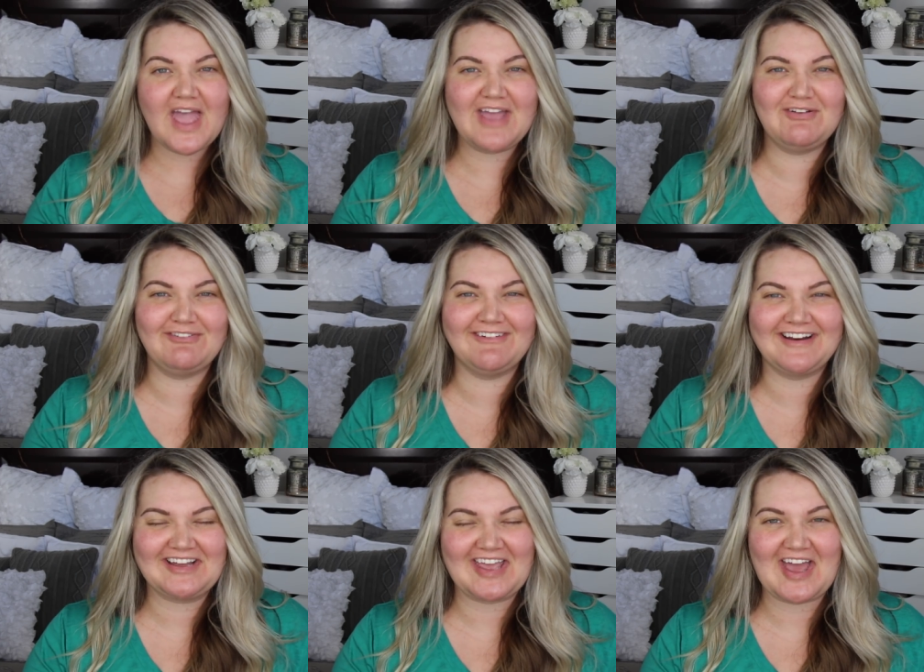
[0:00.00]
hey
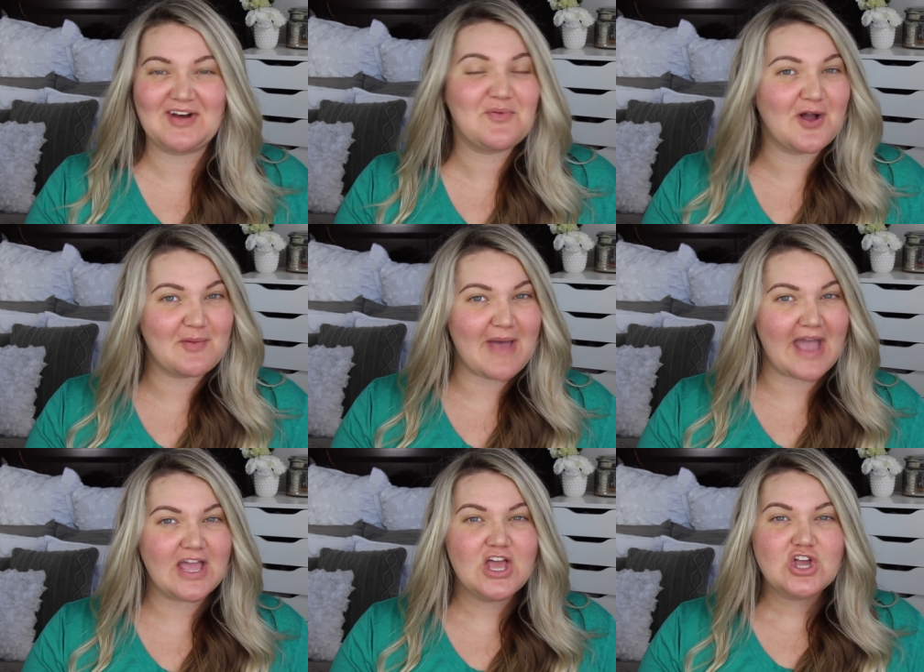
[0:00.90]
everyone again, welcome
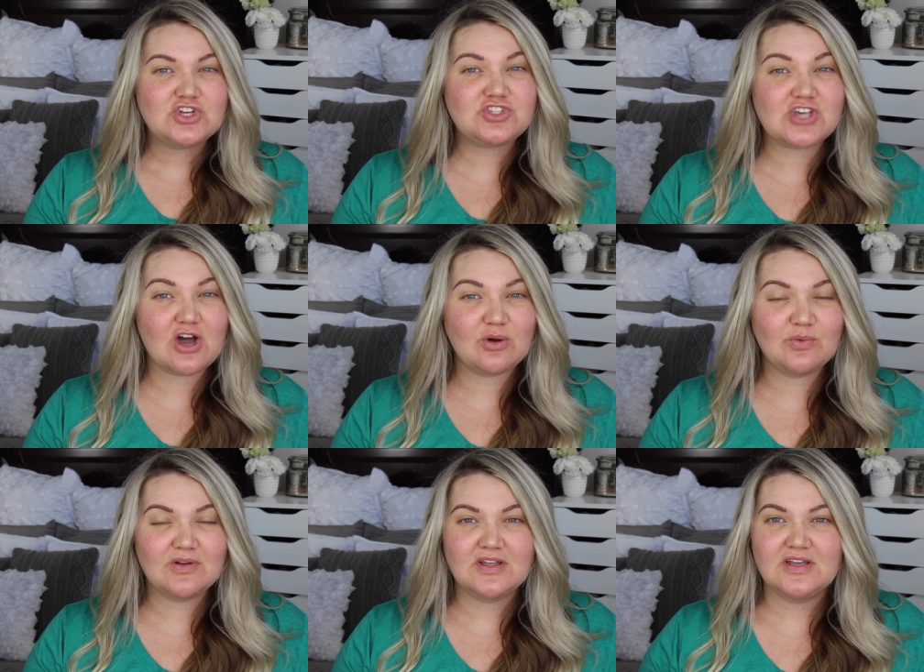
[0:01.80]
back. So,